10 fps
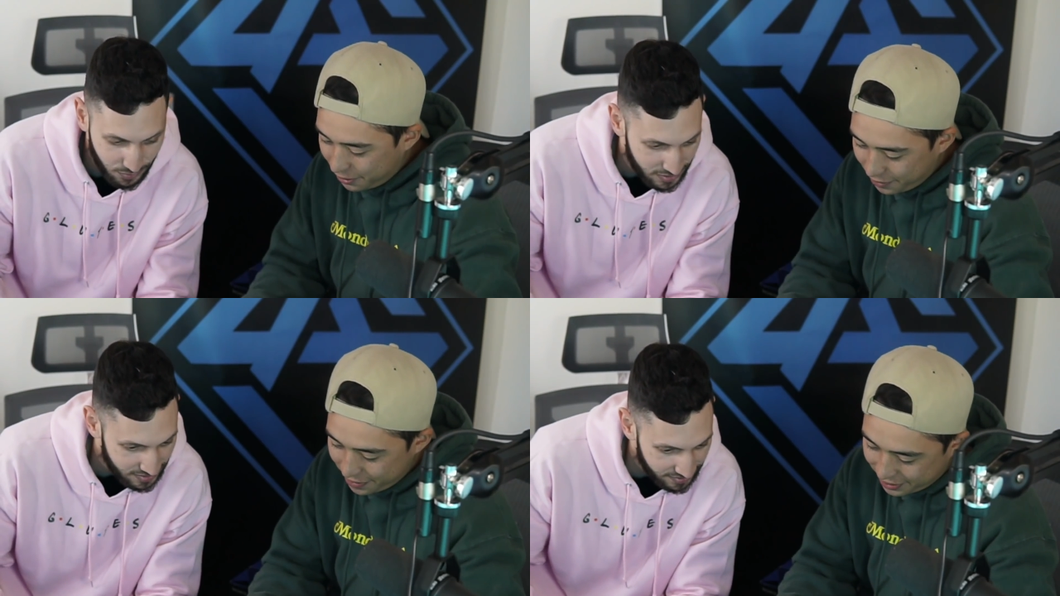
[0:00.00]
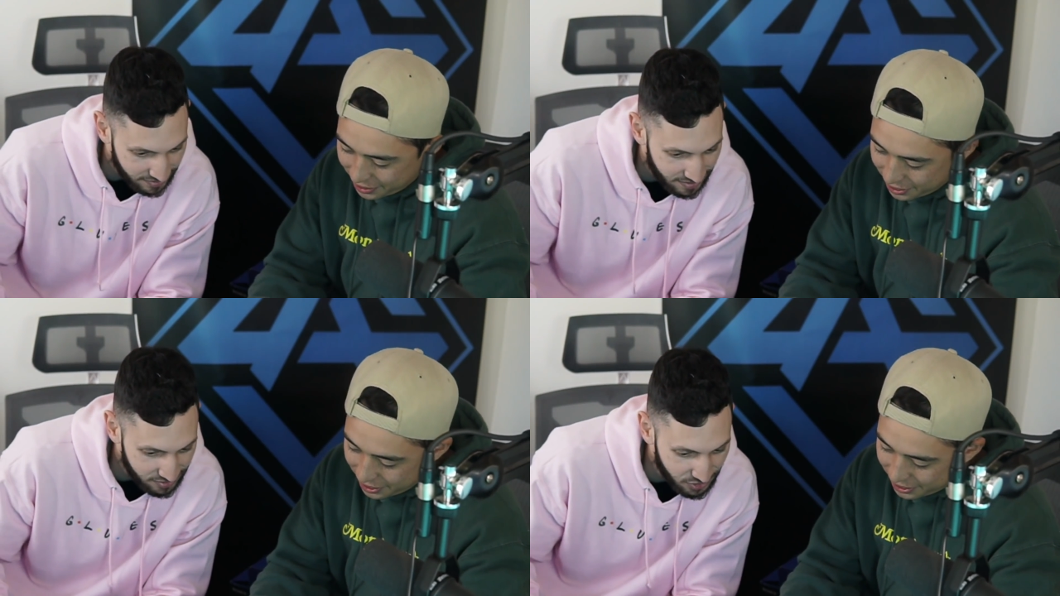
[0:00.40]
Speaker 1: what is that? The
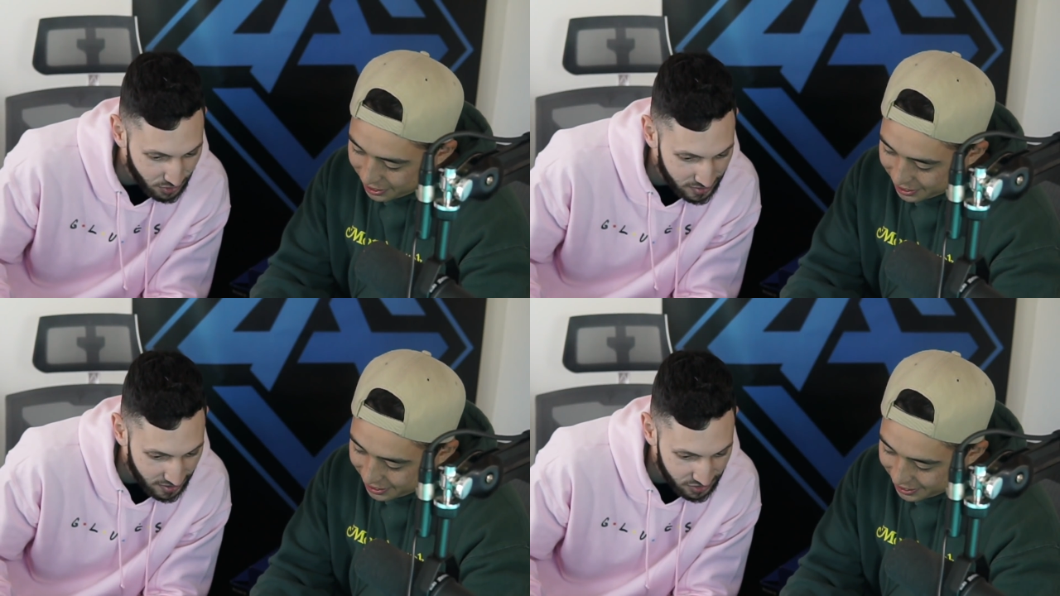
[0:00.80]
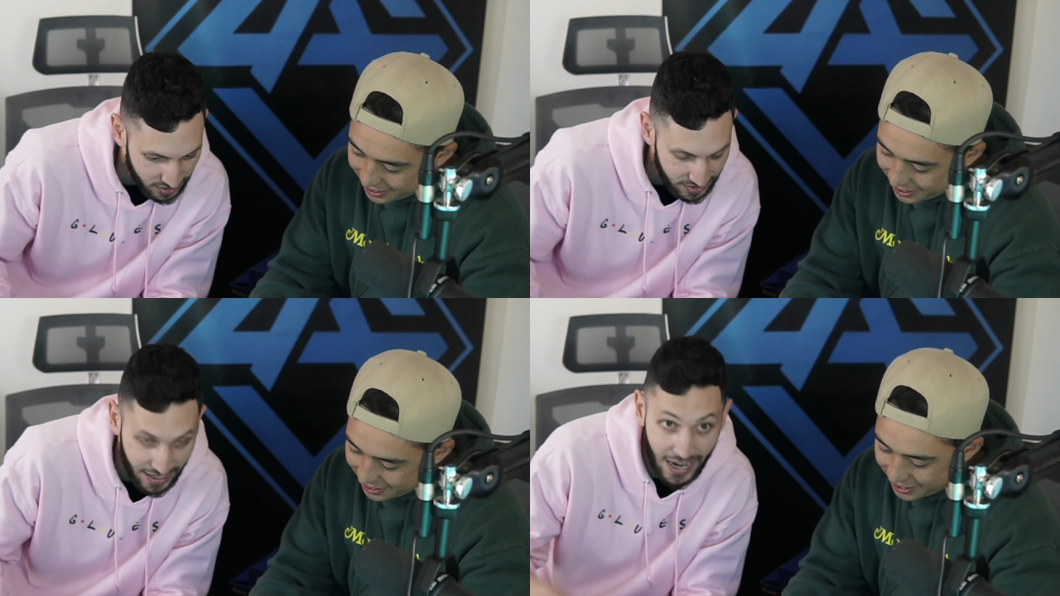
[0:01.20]
digital
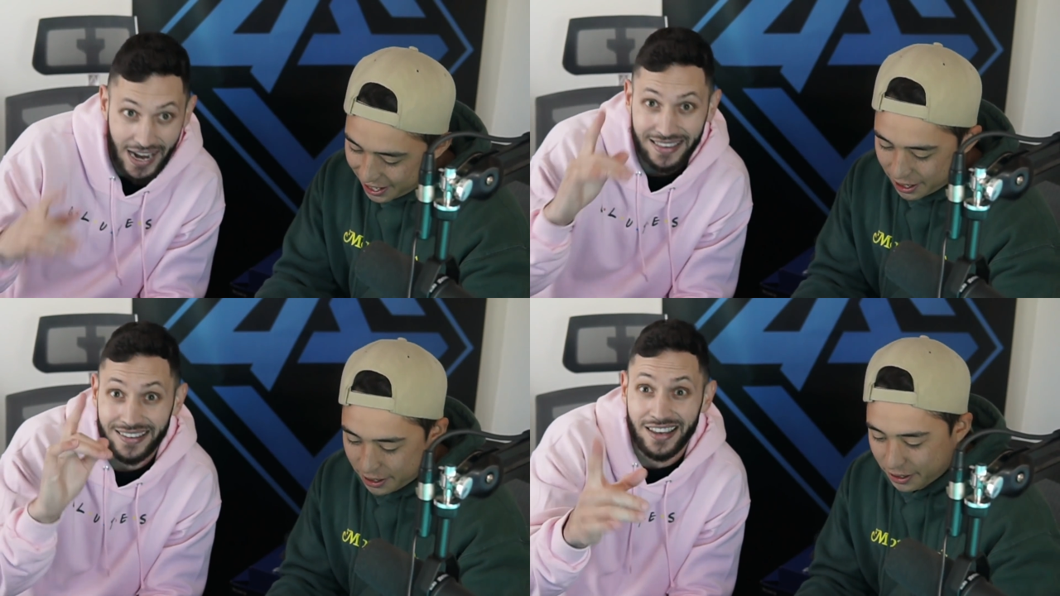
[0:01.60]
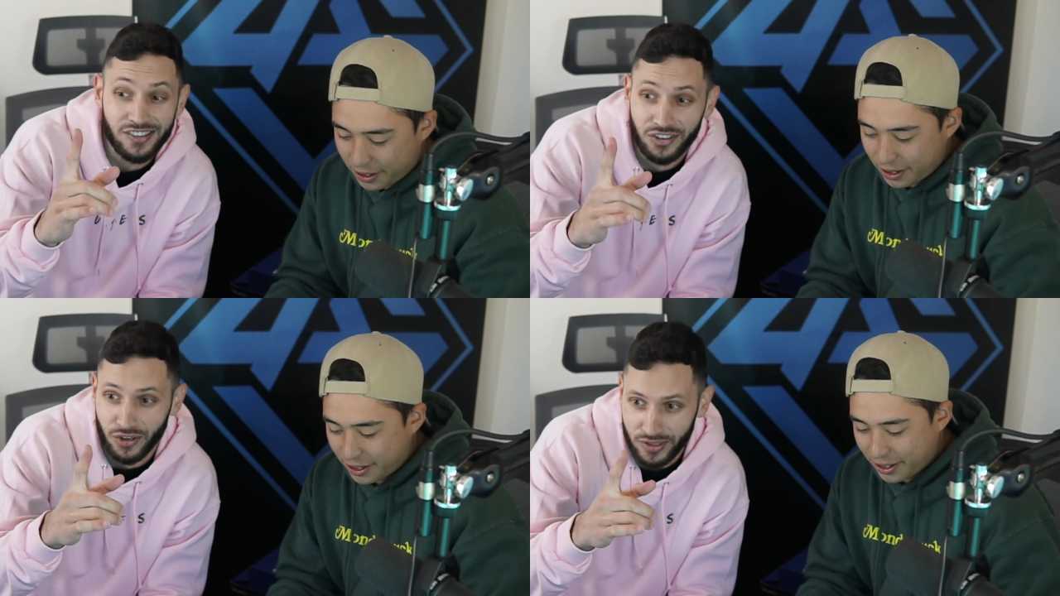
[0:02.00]
edition. Yeah, yeah. I got the
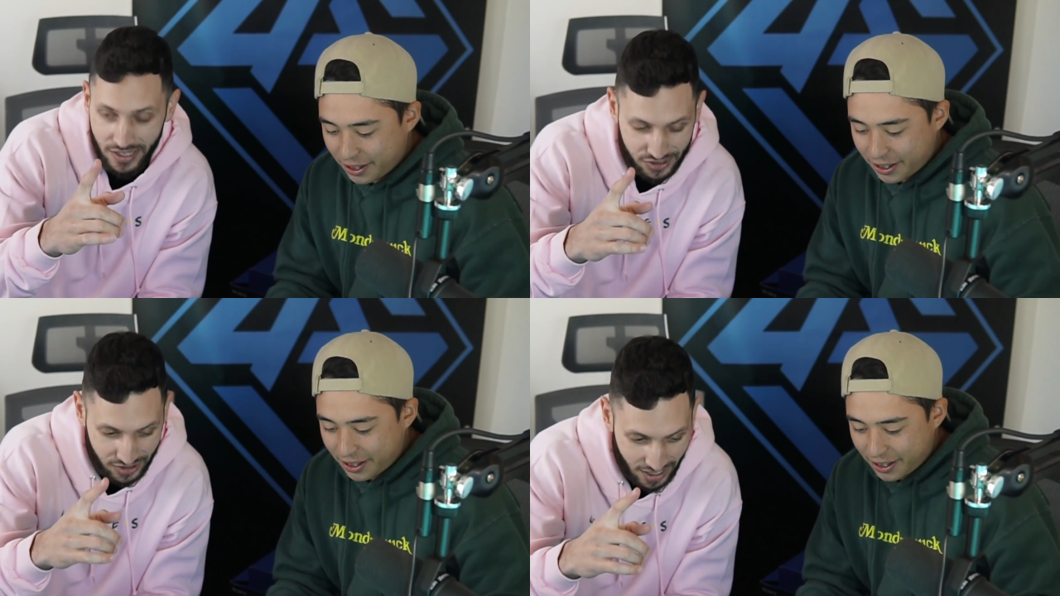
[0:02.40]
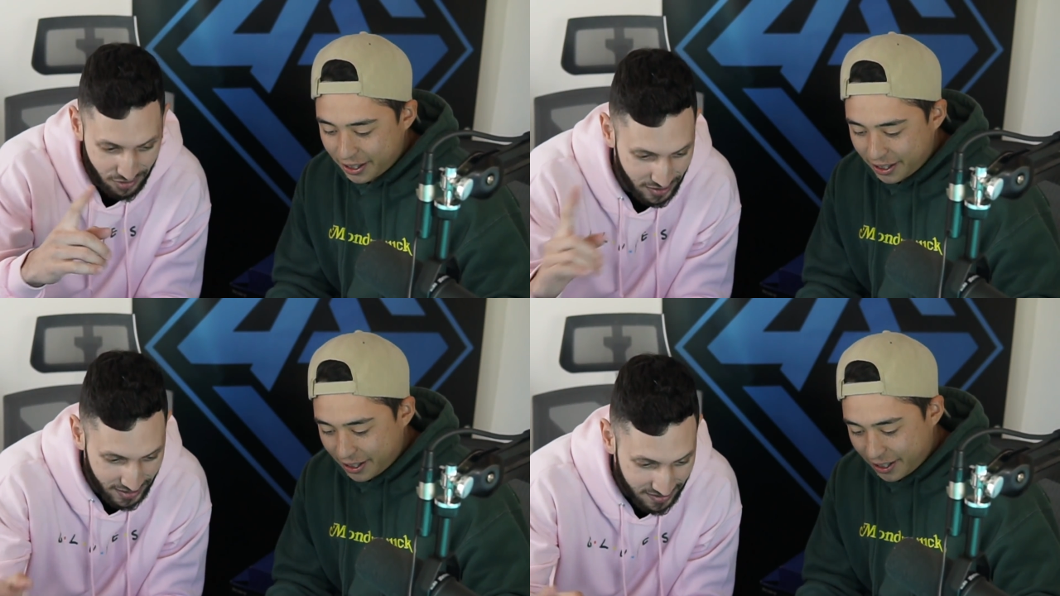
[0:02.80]
digital edition. I
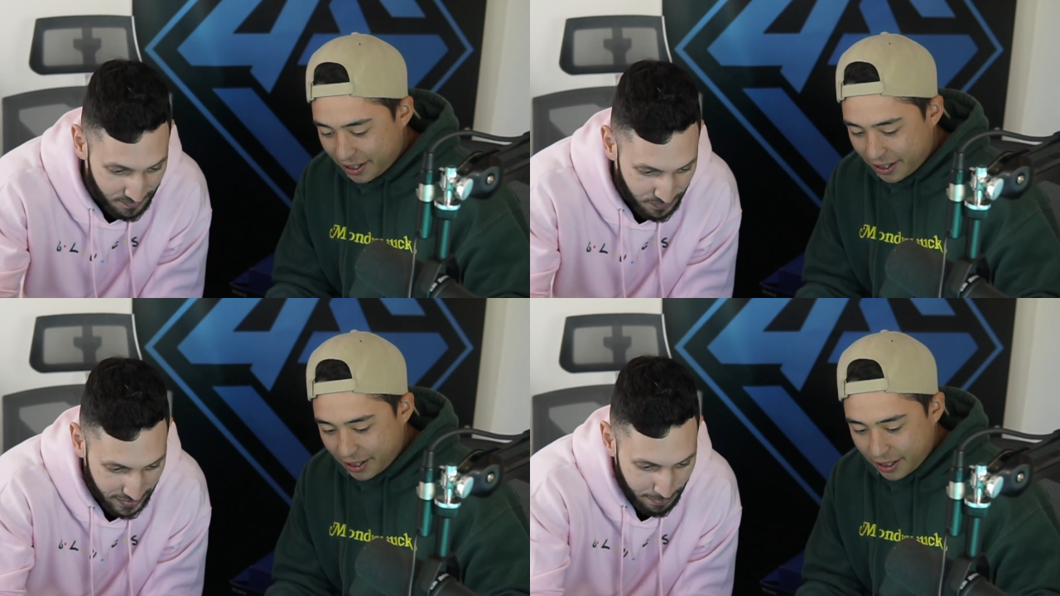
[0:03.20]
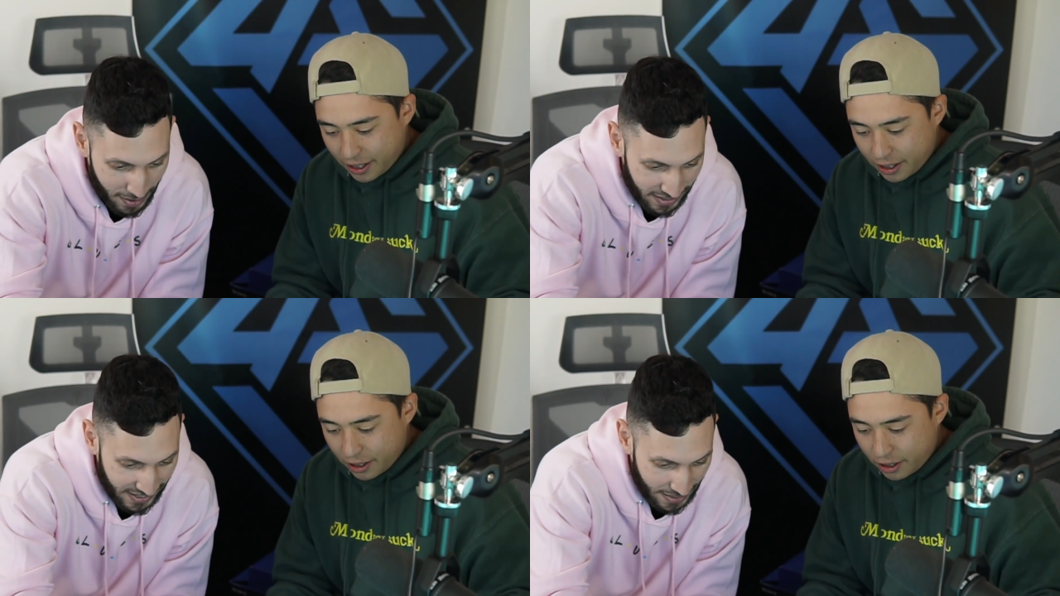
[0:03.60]
don't need to
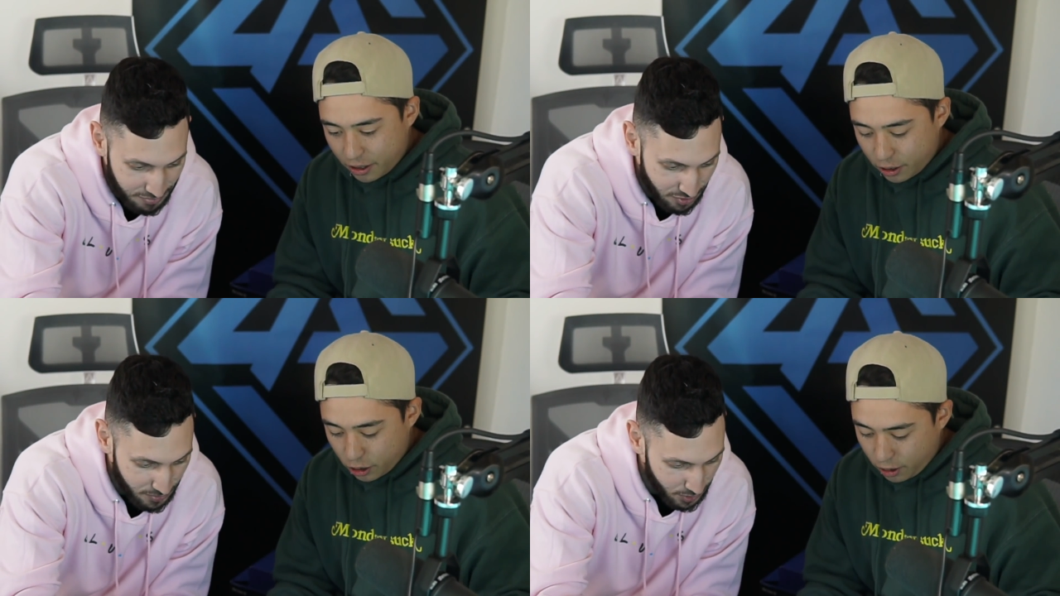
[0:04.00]
buy games no you